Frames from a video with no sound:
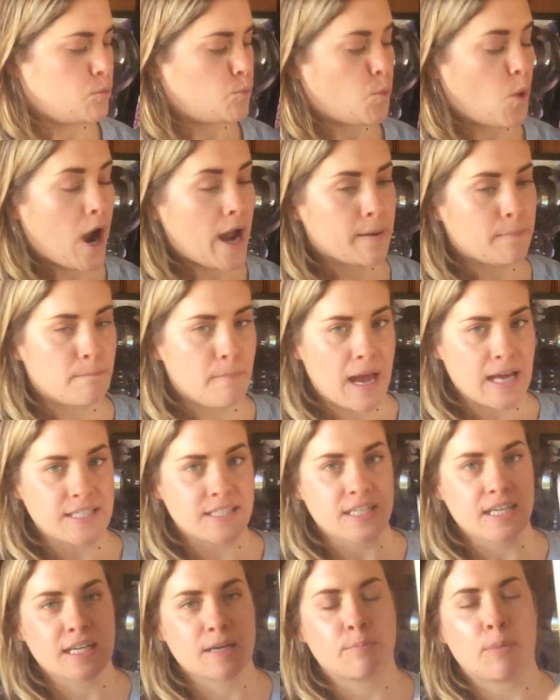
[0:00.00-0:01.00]
White
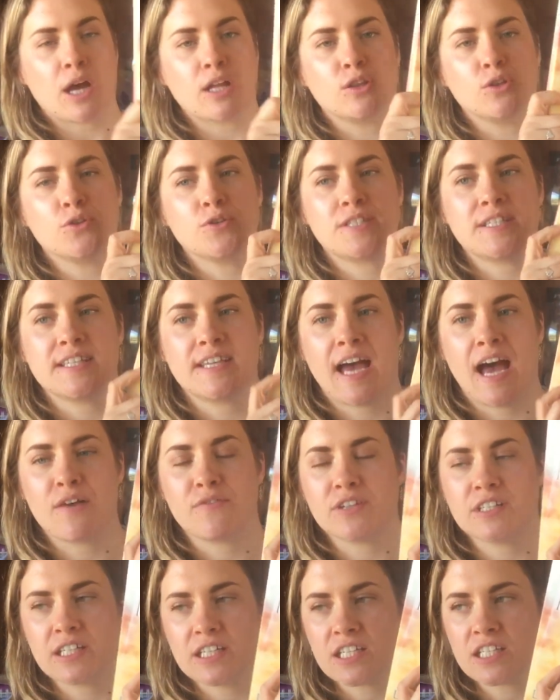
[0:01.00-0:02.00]
Magic by Lucy
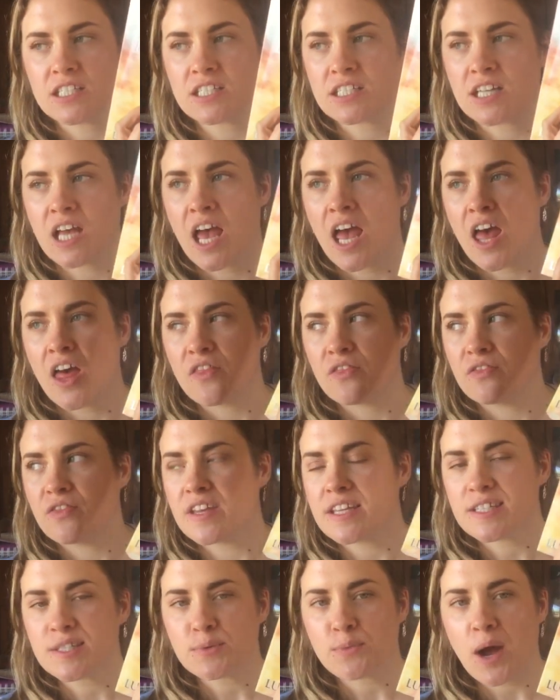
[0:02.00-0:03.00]
Cavendish.
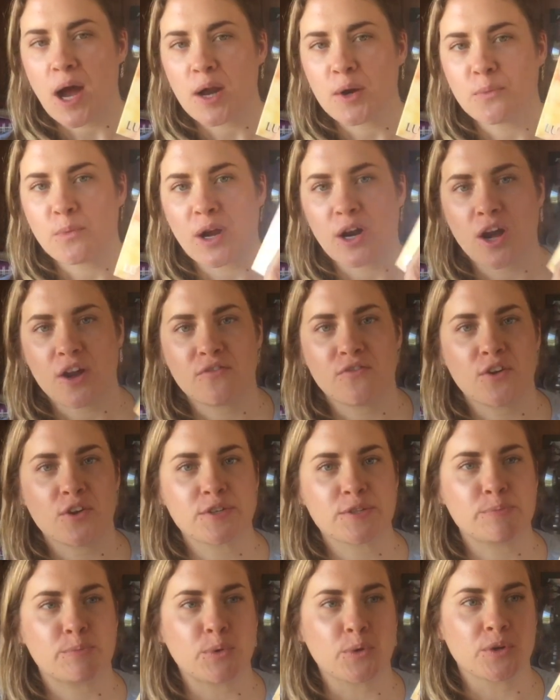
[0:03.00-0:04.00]
This one, when I
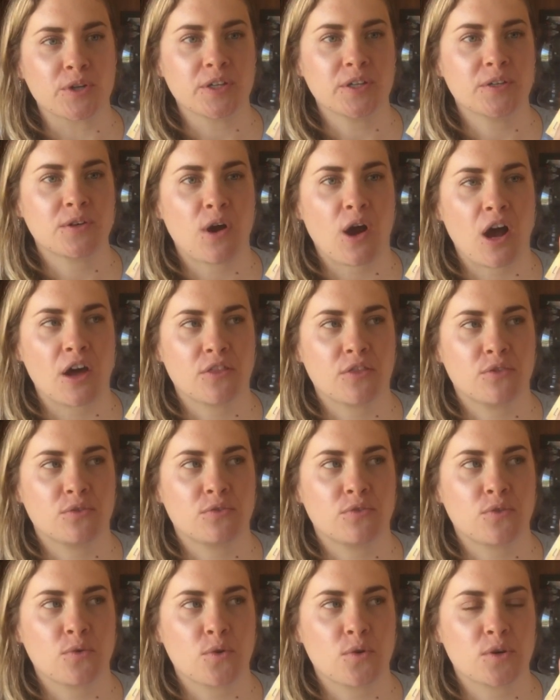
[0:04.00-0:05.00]
first bought it, I
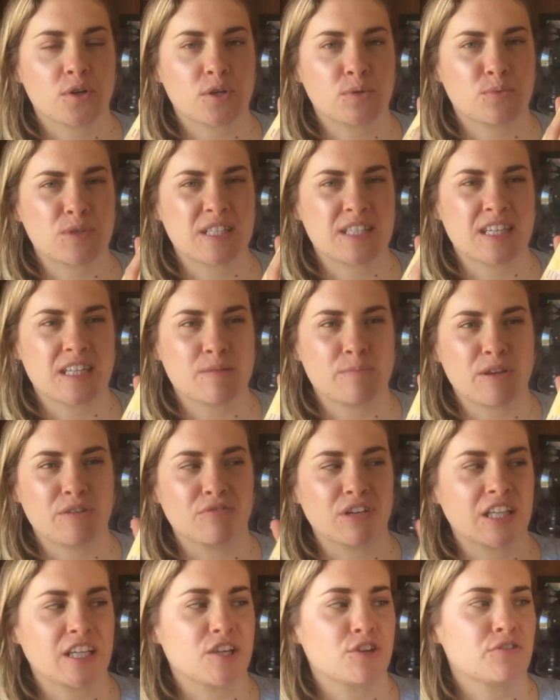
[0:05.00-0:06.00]
thought it was going to be
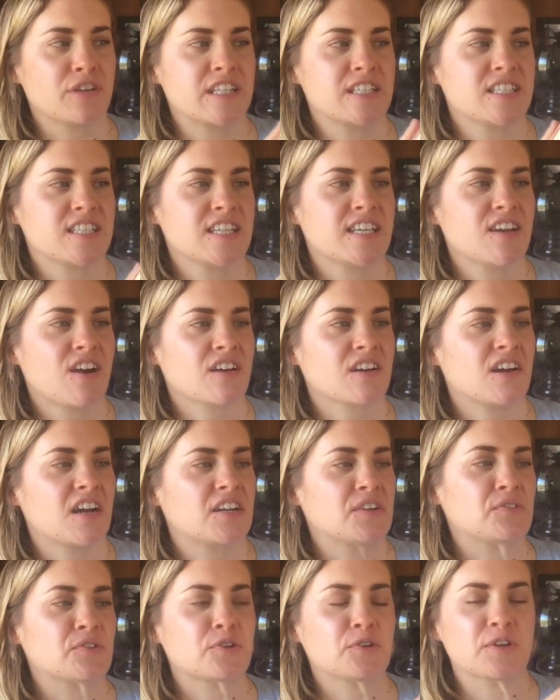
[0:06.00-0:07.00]
really cringy. I
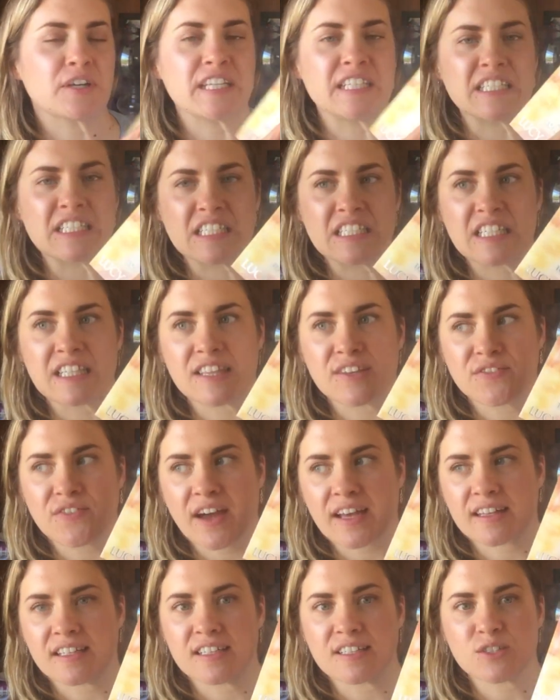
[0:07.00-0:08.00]
kind of cringed at the
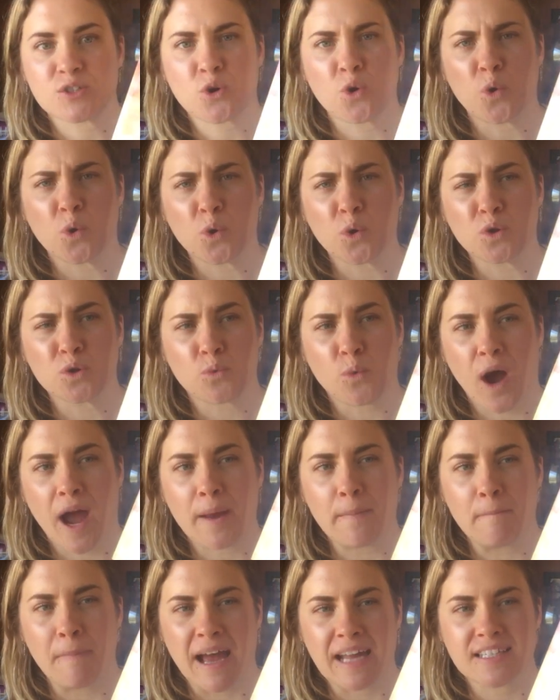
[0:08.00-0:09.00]
fact that it's called
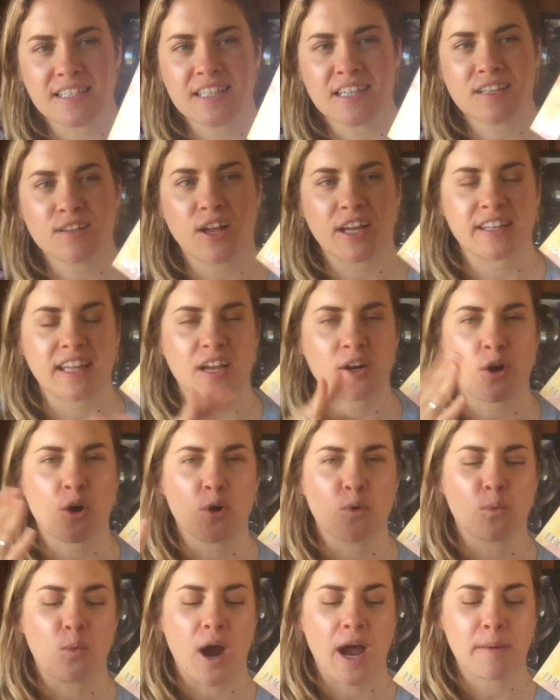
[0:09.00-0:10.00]
White Magic, like that
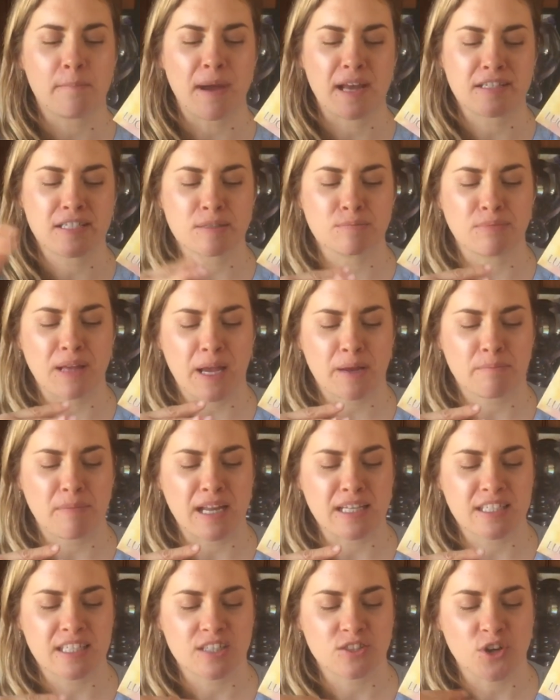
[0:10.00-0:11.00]
whole white magic, black
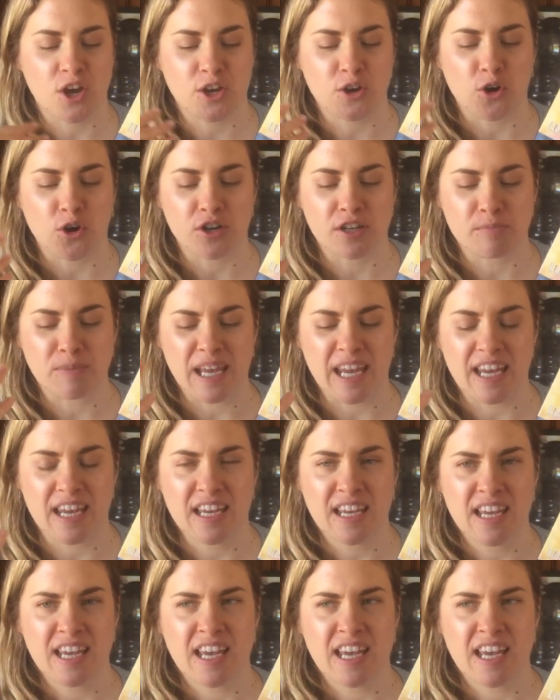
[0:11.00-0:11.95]
magic dichotomy